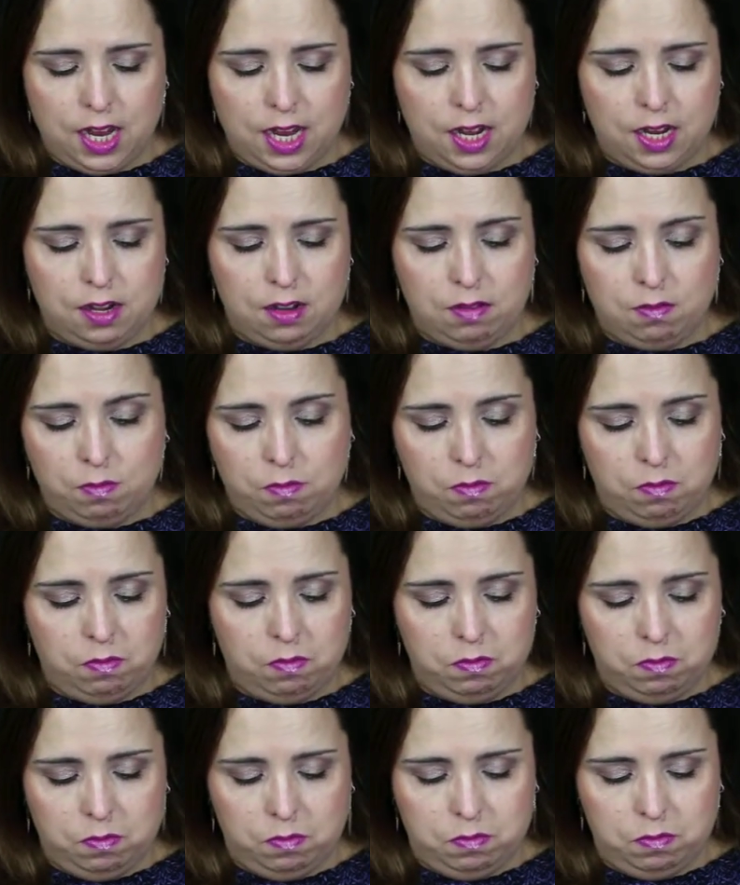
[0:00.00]
It
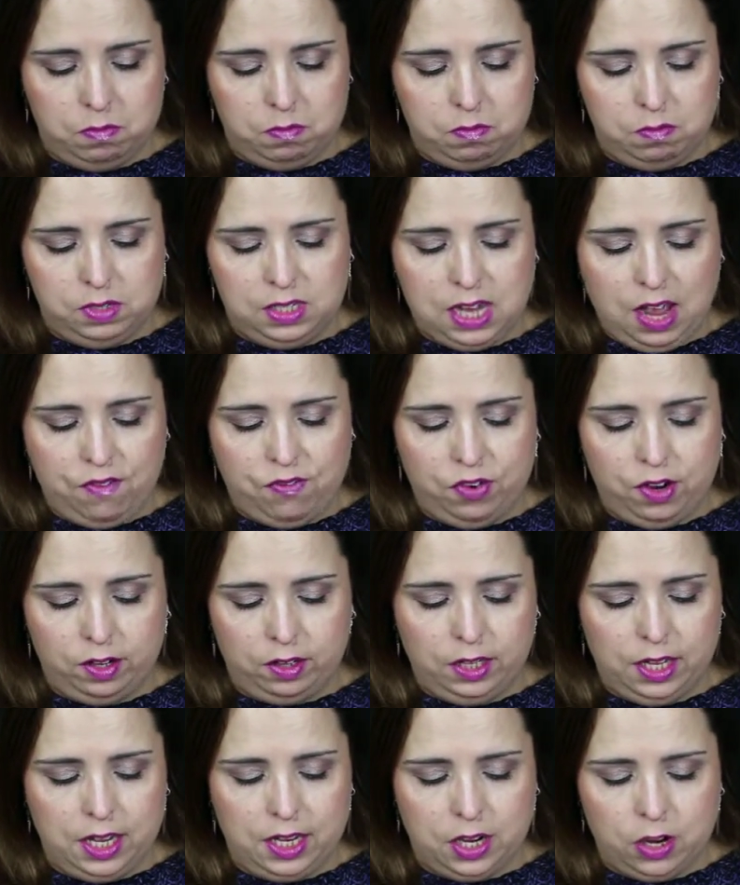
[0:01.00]

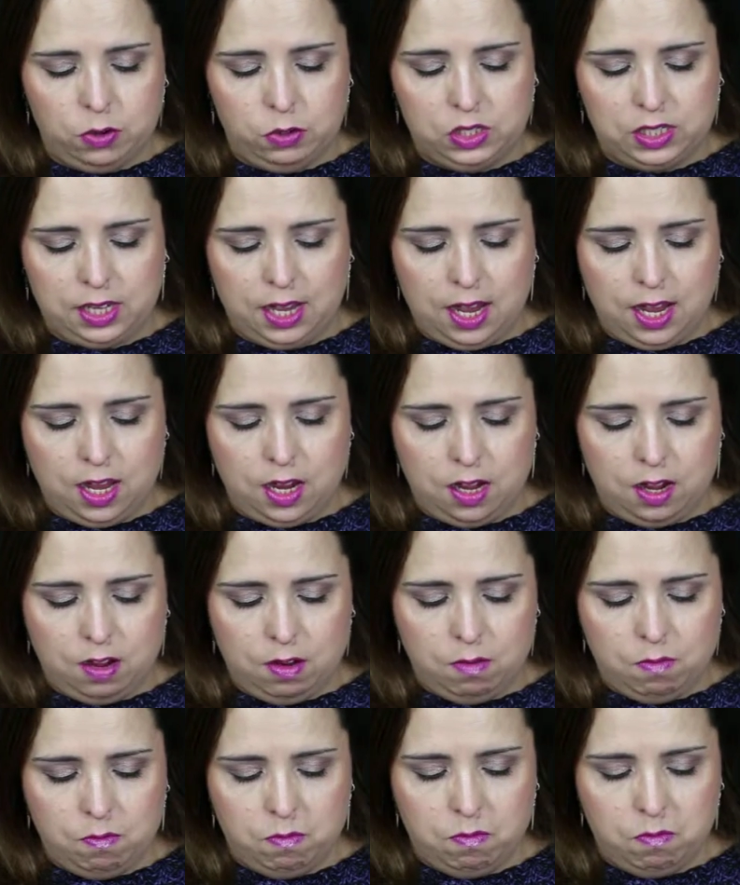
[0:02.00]
definitely goes in